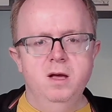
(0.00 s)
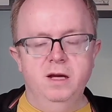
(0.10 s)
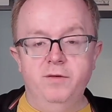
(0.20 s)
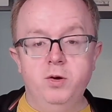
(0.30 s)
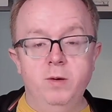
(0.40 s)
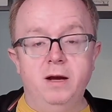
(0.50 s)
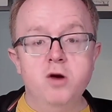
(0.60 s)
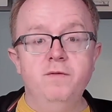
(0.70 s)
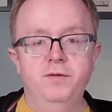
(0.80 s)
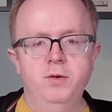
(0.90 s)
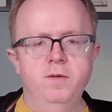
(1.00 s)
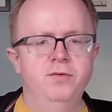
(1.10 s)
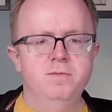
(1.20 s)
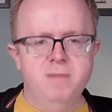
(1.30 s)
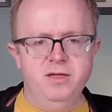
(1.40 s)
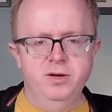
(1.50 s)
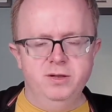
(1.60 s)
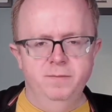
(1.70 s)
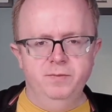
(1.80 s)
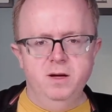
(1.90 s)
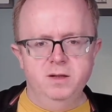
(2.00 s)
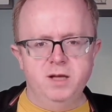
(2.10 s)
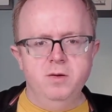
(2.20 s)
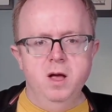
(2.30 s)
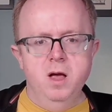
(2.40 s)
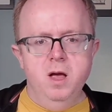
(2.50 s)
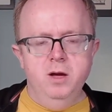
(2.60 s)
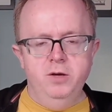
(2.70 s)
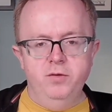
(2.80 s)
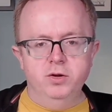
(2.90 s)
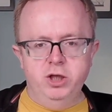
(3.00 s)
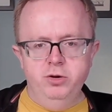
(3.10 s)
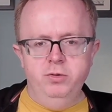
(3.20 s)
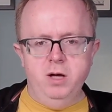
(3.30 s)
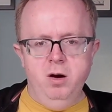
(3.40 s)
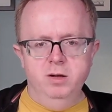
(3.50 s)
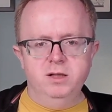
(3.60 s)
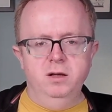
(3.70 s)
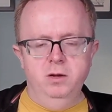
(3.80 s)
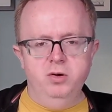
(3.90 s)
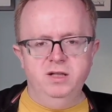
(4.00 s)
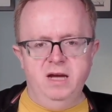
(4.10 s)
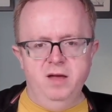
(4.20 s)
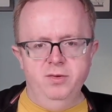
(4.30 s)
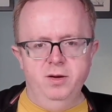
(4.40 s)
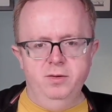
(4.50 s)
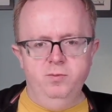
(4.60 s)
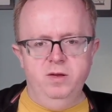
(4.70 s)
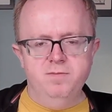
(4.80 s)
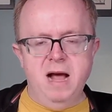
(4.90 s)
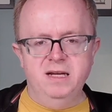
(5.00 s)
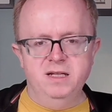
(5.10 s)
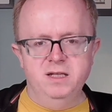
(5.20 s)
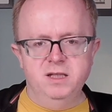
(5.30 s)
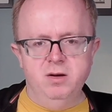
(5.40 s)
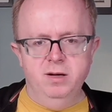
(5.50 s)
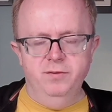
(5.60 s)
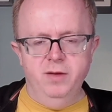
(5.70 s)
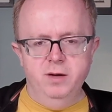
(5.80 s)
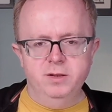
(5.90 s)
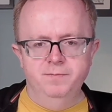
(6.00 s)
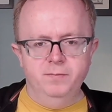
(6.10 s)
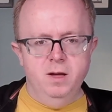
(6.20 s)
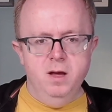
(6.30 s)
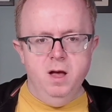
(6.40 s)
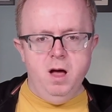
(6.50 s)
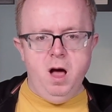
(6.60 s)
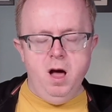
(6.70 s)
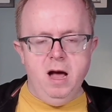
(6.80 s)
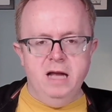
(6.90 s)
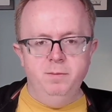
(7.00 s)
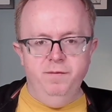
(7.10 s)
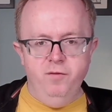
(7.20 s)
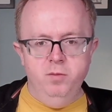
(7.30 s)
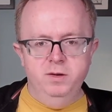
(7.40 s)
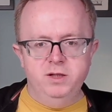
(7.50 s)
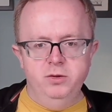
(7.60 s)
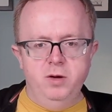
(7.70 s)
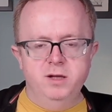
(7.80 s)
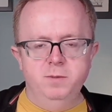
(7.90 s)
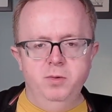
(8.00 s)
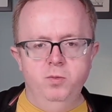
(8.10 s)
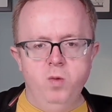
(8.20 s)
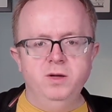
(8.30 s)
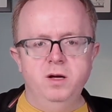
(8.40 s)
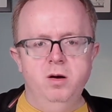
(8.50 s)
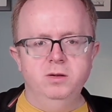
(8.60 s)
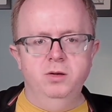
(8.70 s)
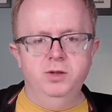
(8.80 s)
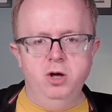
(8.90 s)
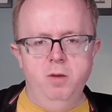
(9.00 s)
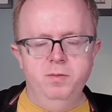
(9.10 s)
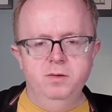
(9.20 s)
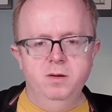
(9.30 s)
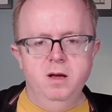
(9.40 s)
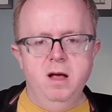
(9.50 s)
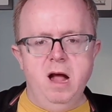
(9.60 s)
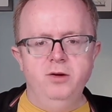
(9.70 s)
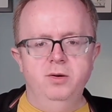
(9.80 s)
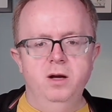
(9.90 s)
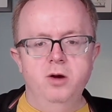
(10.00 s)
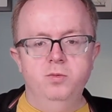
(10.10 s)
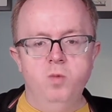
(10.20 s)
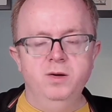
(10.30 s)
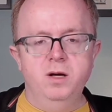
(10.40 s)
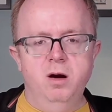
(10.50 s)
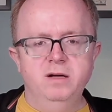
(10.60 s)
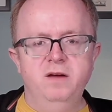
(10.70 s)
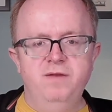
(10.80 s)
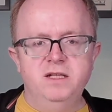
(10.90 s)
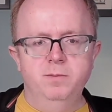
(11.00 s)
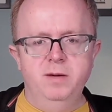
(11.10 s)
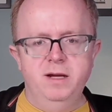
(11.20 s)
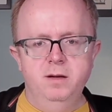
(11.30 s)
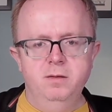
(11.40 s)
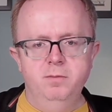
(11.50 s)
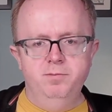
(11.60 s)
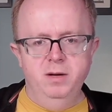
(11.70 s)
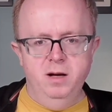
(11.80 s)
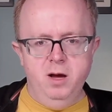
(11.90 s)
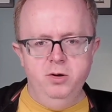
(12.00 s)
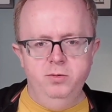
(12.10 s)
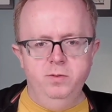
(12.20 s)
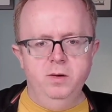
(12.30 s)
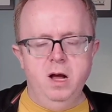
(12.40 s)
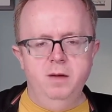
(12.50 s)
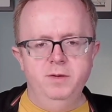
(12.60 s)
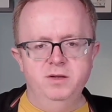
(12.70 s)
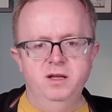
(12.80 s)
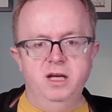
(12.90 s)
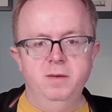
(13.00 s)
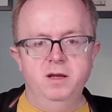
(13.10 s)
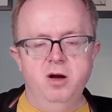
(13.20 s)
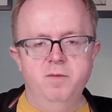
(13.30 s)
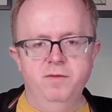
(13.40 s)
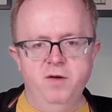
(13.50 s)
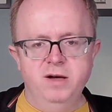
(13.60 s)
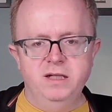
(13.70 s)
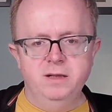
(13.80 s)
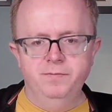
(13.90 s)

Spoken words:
A quick overview of the method. So you've got 2 cards that lock together with magnets inside of those. And in performance, you're going to put 1 card on top and you're going to load 1 card invisibly below using the gimmick that I provided.